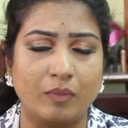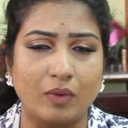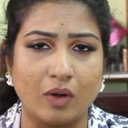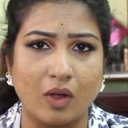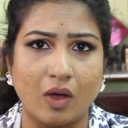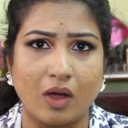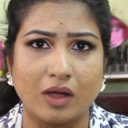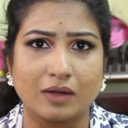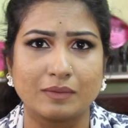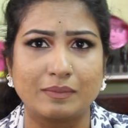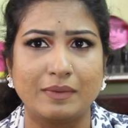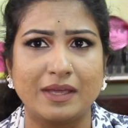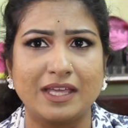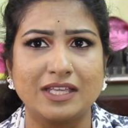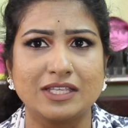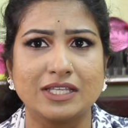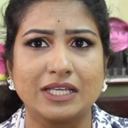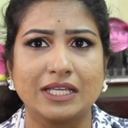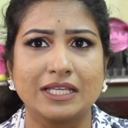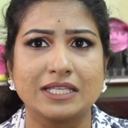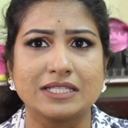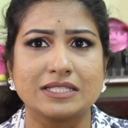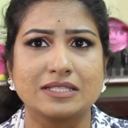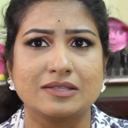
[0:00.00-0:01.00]
blog
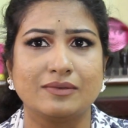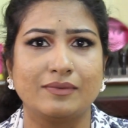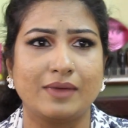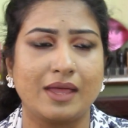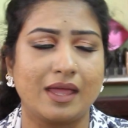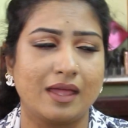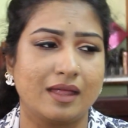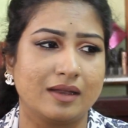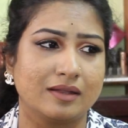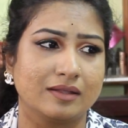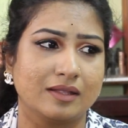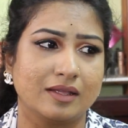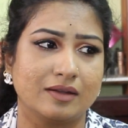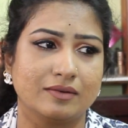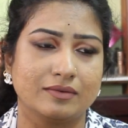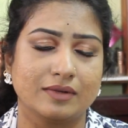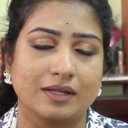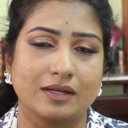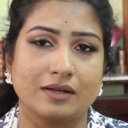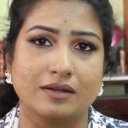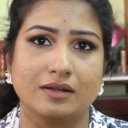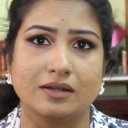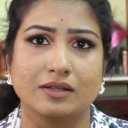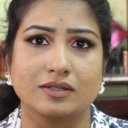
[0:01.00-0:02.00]
pages where there
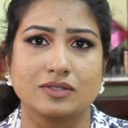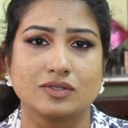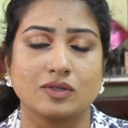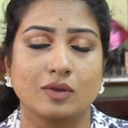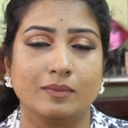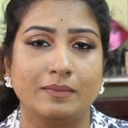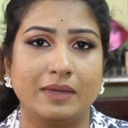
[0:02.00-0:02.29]
were so